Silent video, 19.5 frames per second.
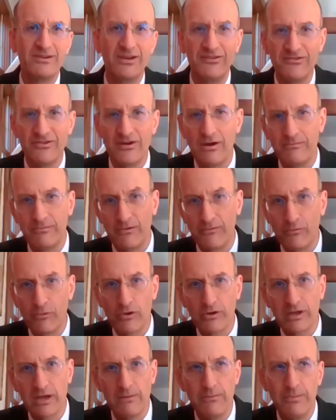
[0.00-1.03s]
concerned with
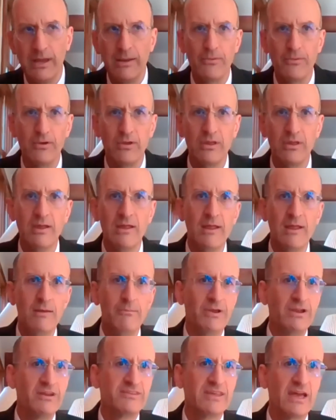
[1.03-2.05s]
working people.
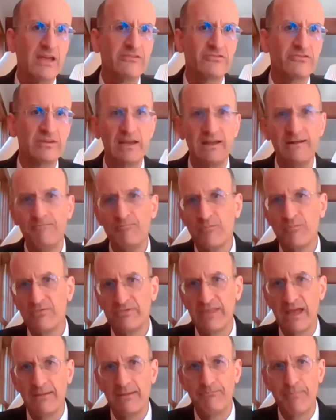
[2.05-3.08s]
But essentially,
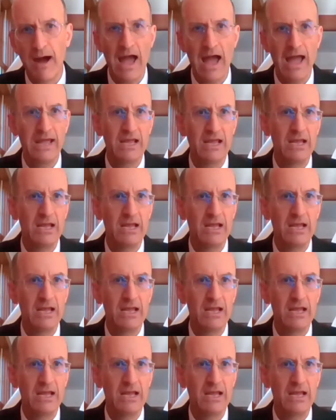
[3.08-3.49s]
they buy